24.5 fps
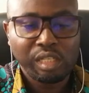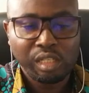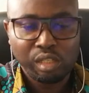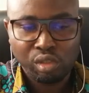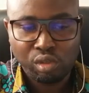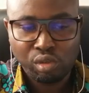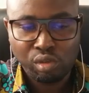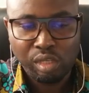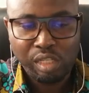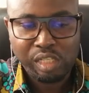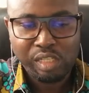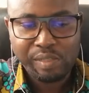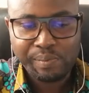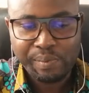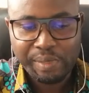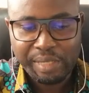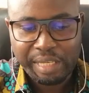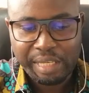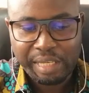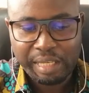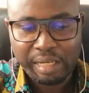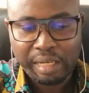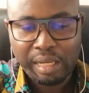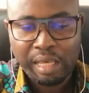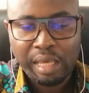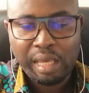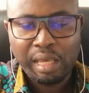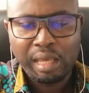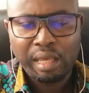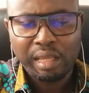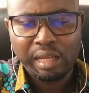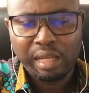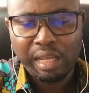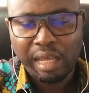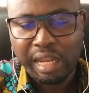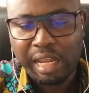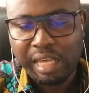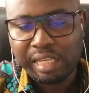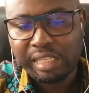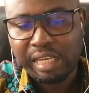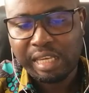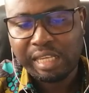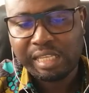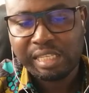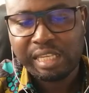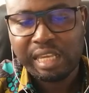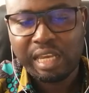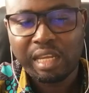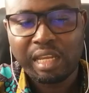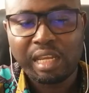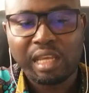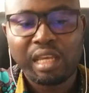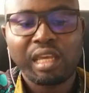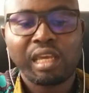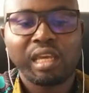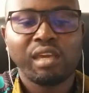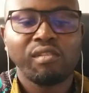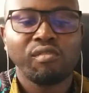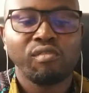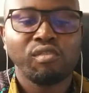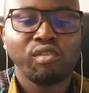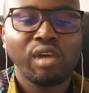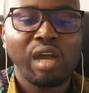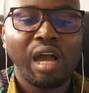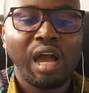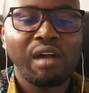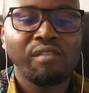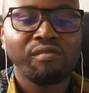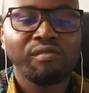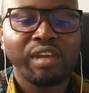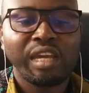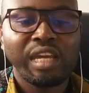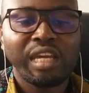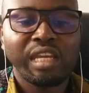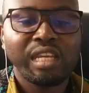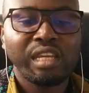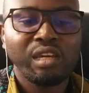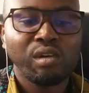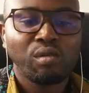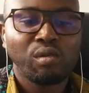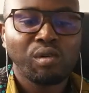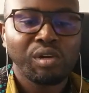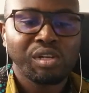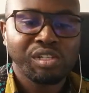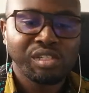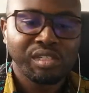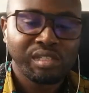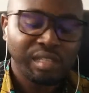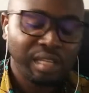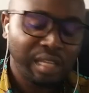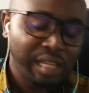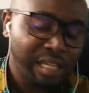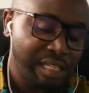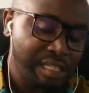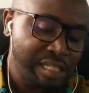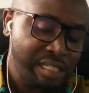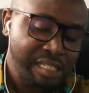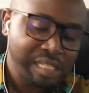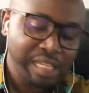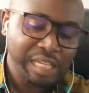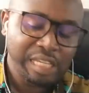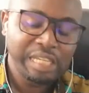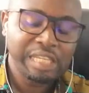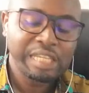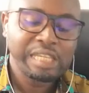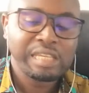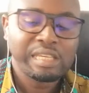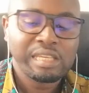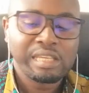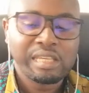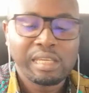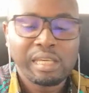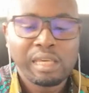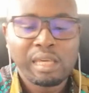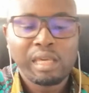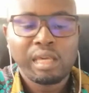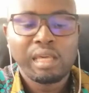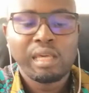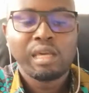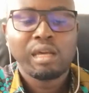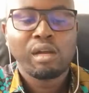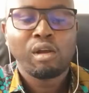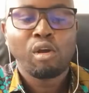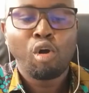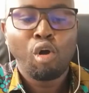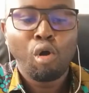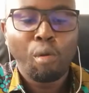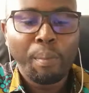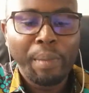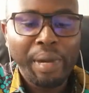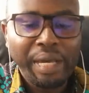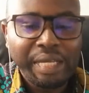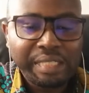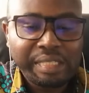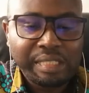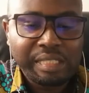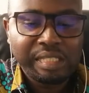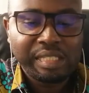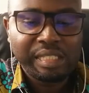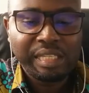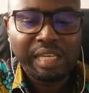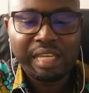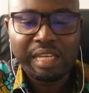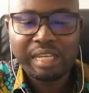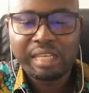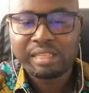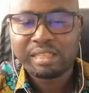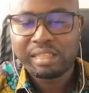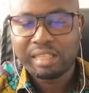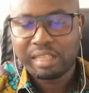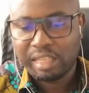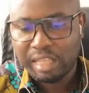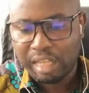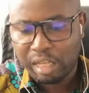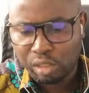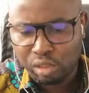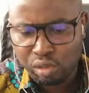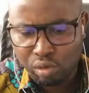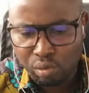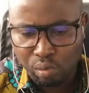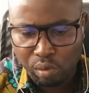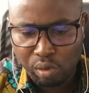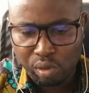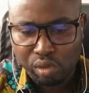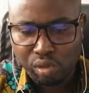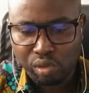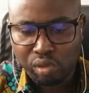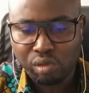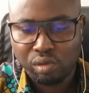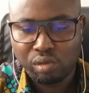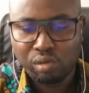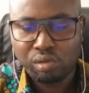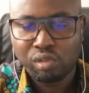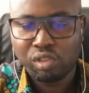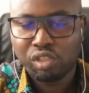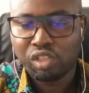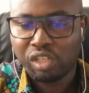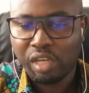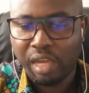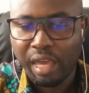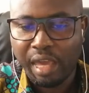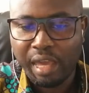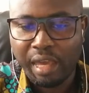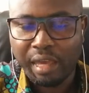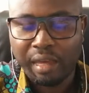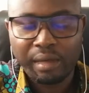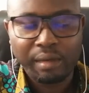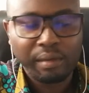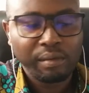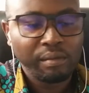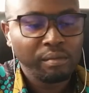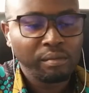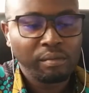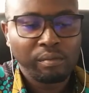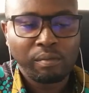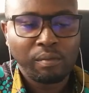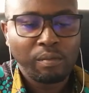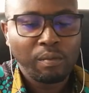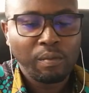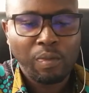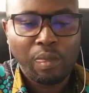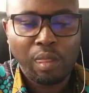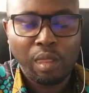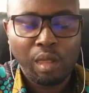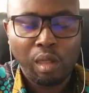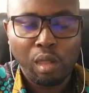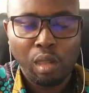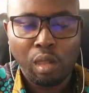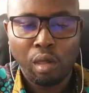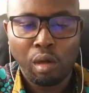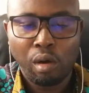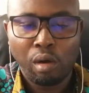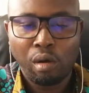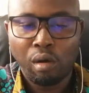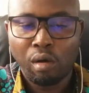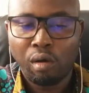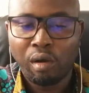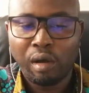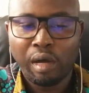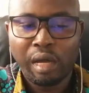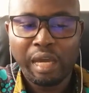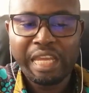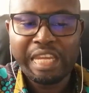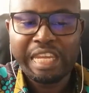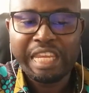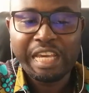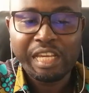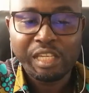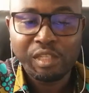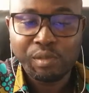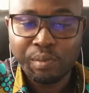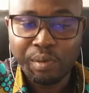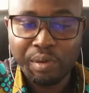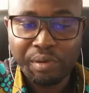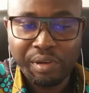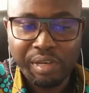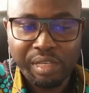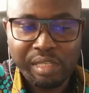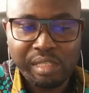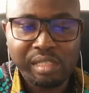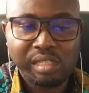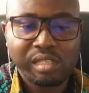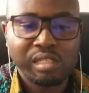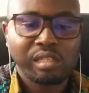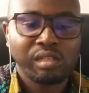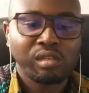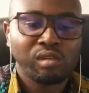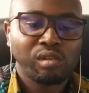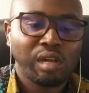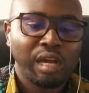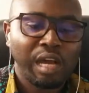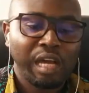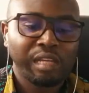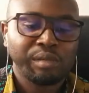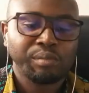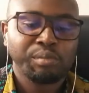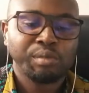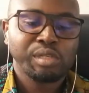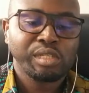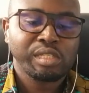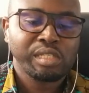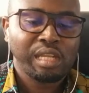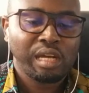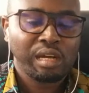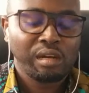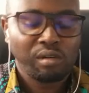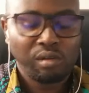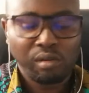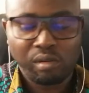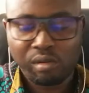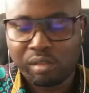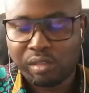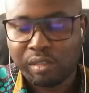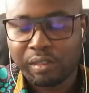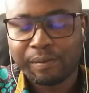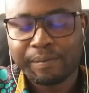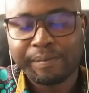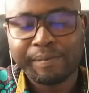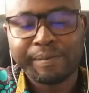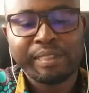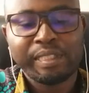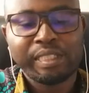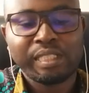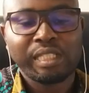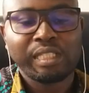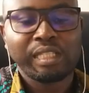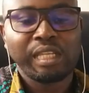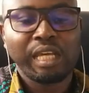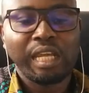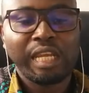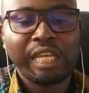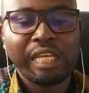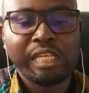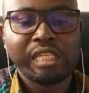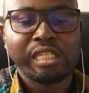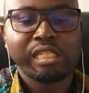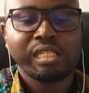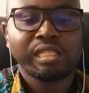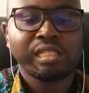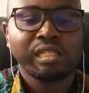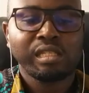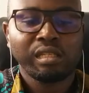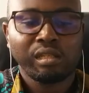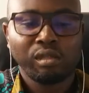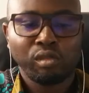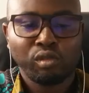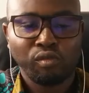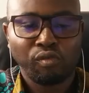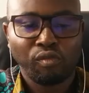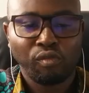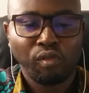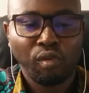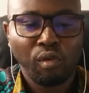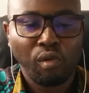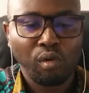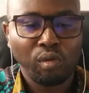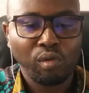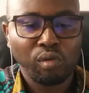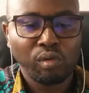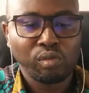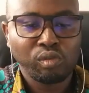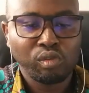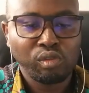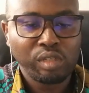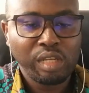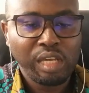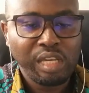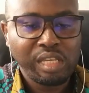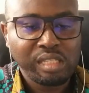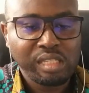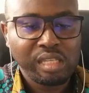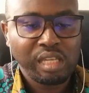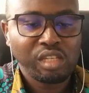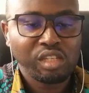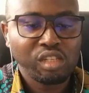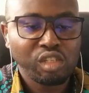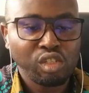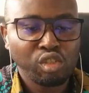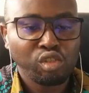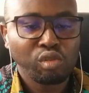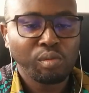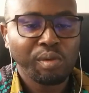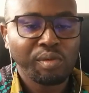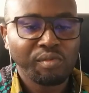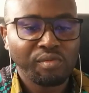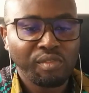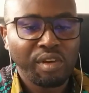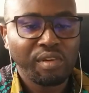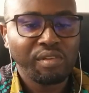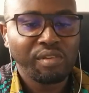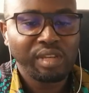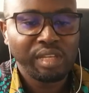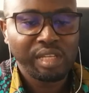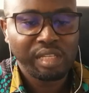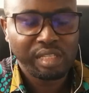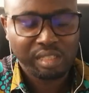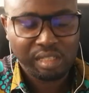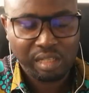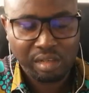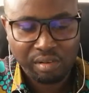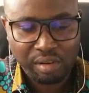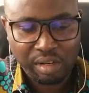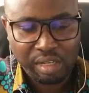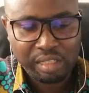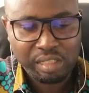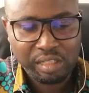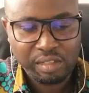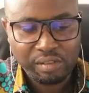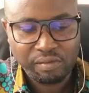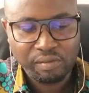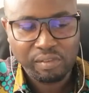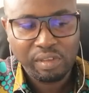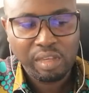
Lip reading: into the speaking. Then, as I said, if you have any questions, any comments, anything that you want to share, or any experience, you can put it across, at least for today's session to be very interactive.